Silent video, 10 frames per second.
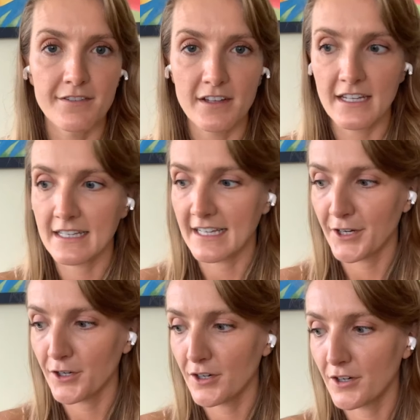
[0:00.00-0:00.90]
feeling
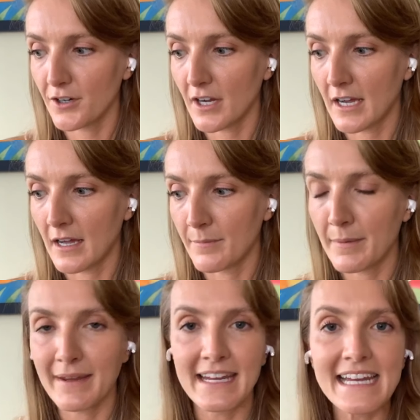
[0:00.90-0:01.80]
like you're
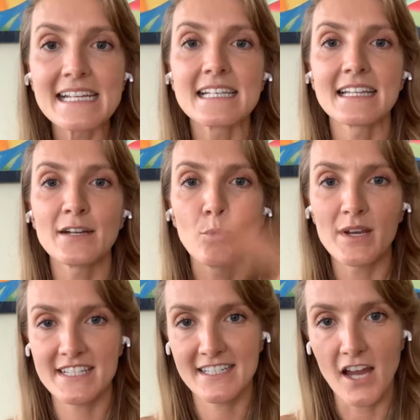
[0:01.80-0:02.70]
maybe easily
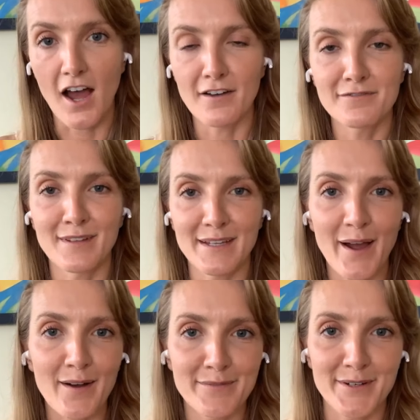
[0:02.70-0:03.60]
whisked off, like
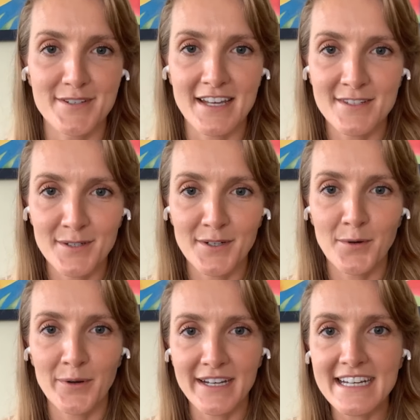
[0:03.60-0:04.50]
off your center,
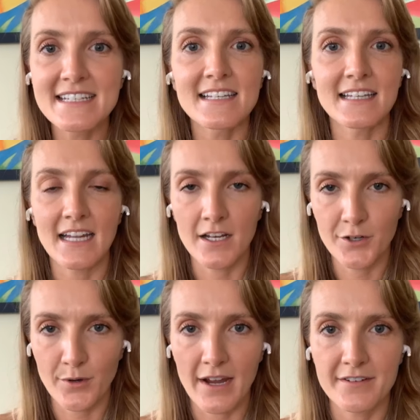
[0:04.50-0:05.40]
or easily
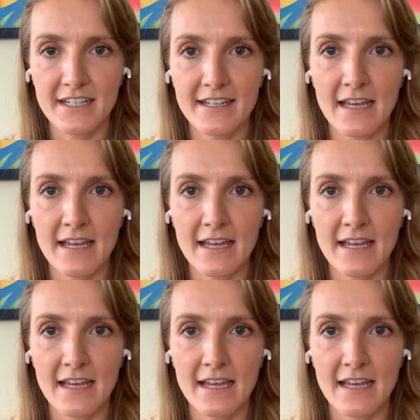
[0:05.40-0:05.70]
ungrounded.